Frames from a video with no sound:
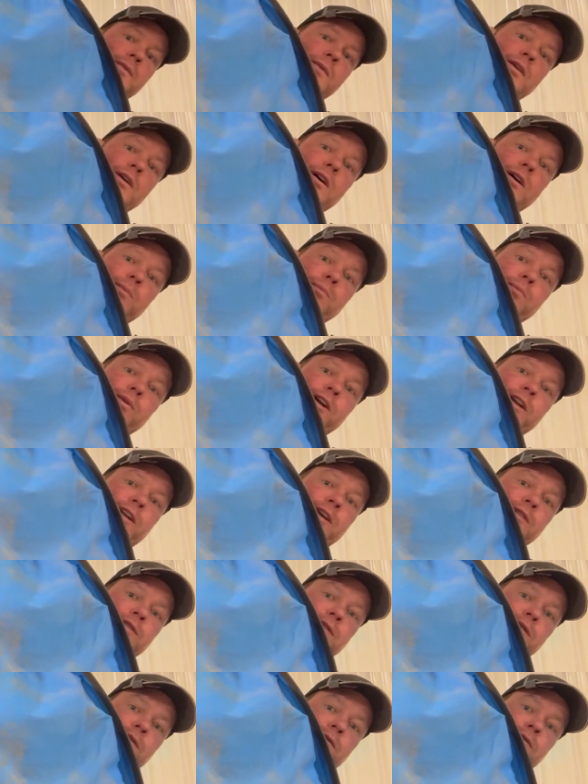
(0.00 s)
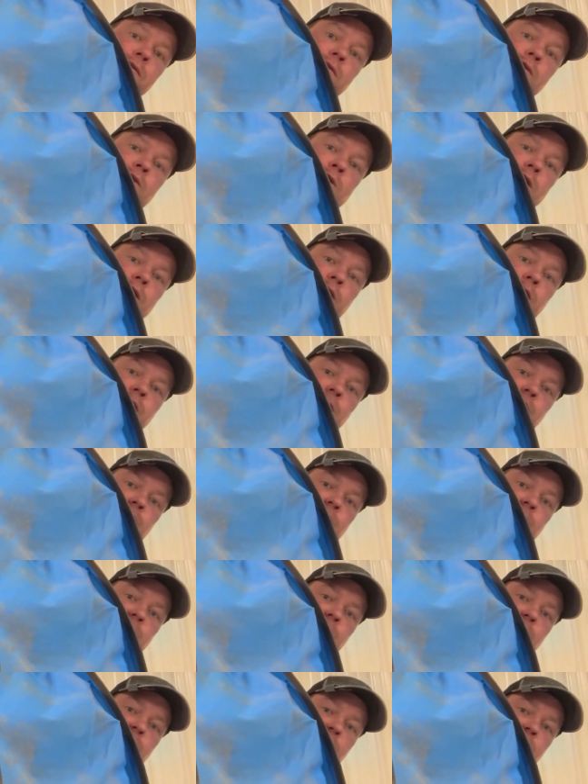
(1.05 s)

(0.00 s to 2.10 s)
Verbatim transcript: well, pretty decent quality. So that's the